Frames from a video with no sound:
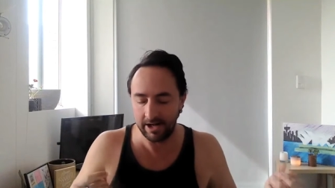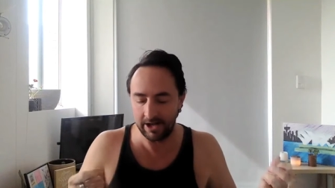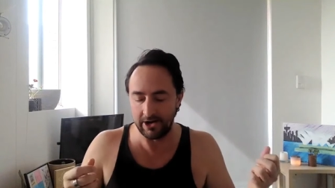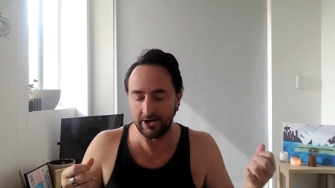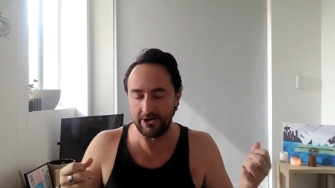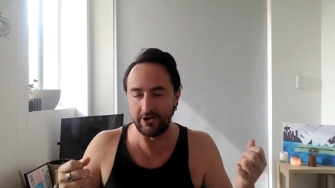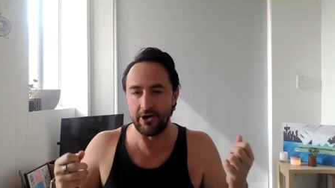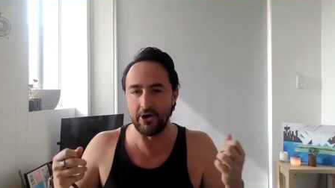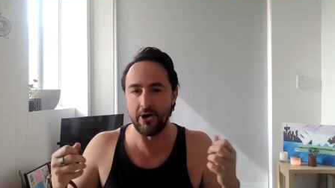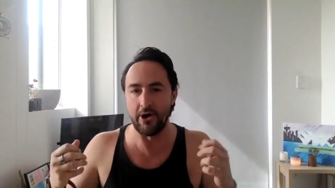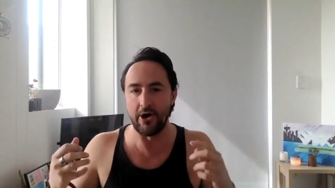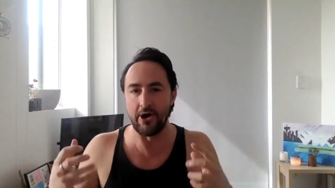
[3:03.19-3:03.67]

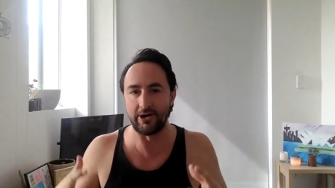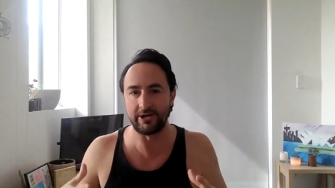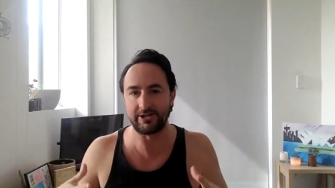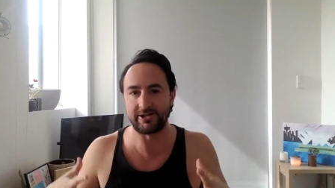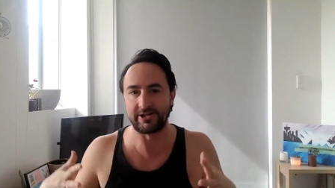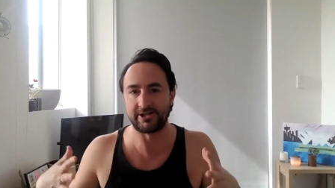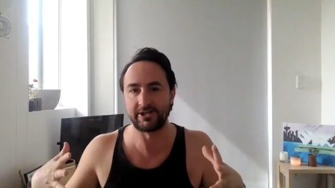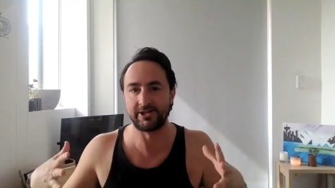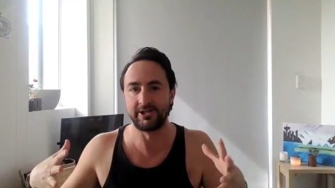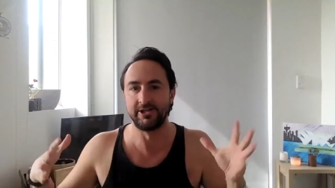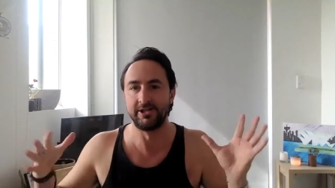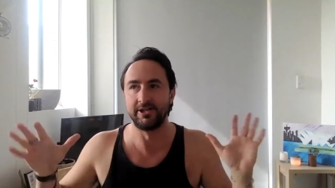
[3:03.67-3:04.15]
Not
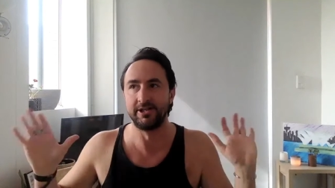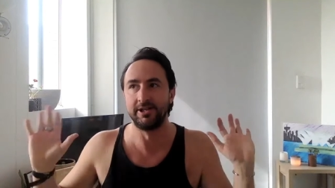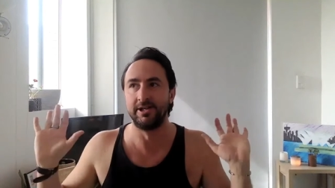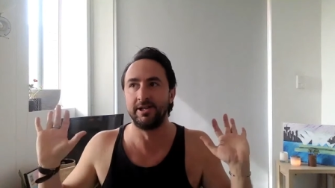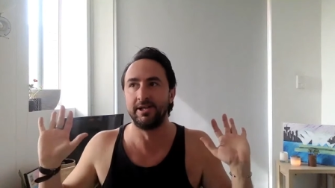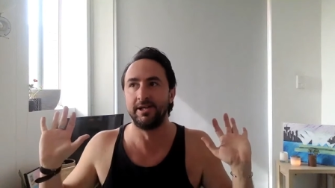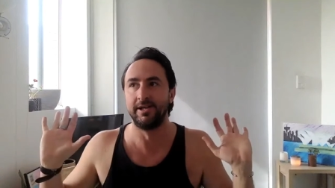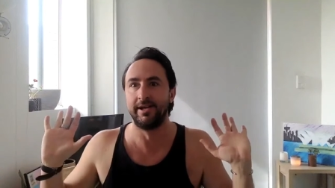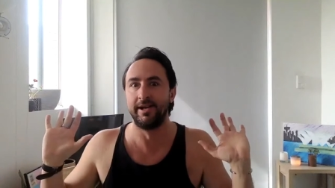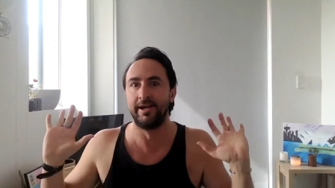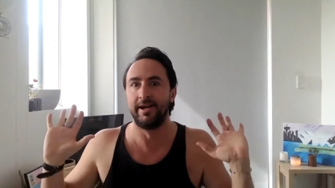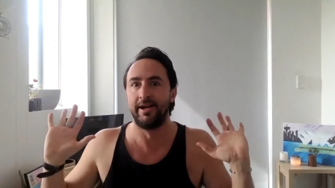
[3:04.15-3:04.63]

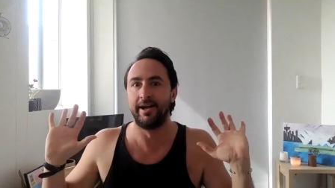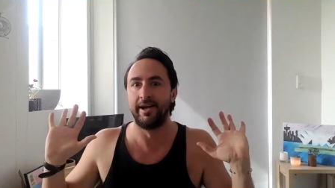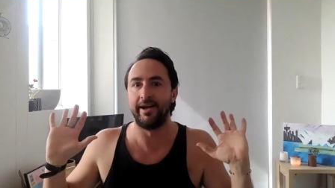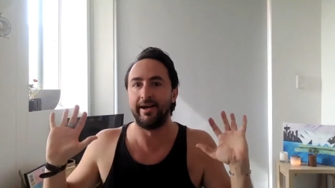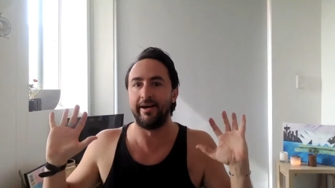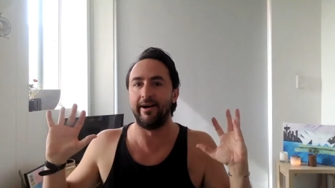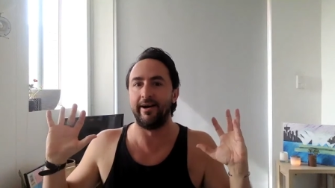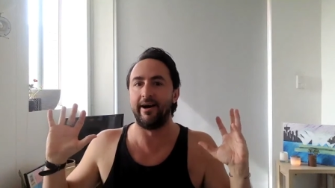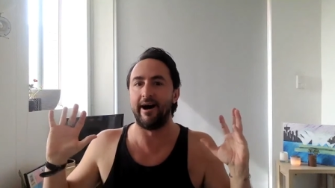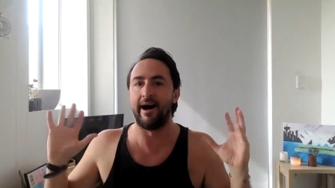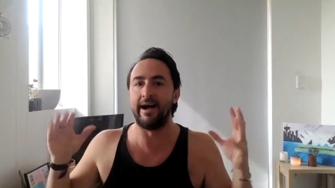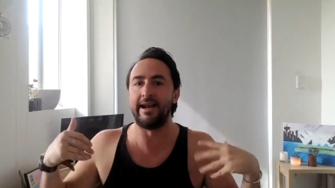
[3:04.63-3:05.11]

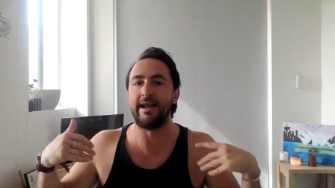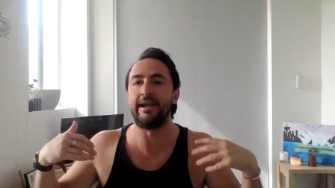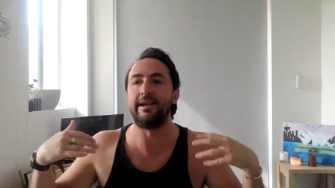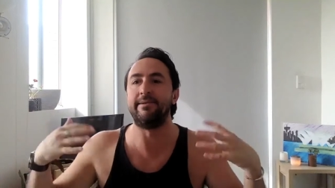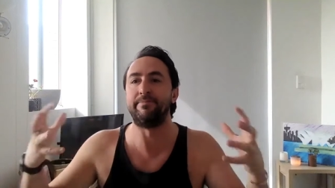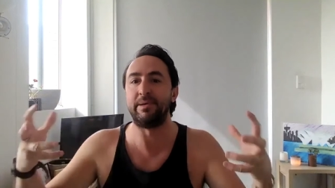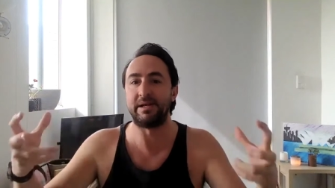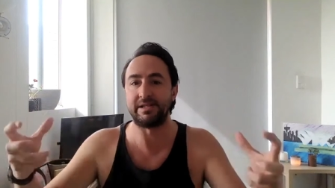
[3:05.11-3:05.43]
I need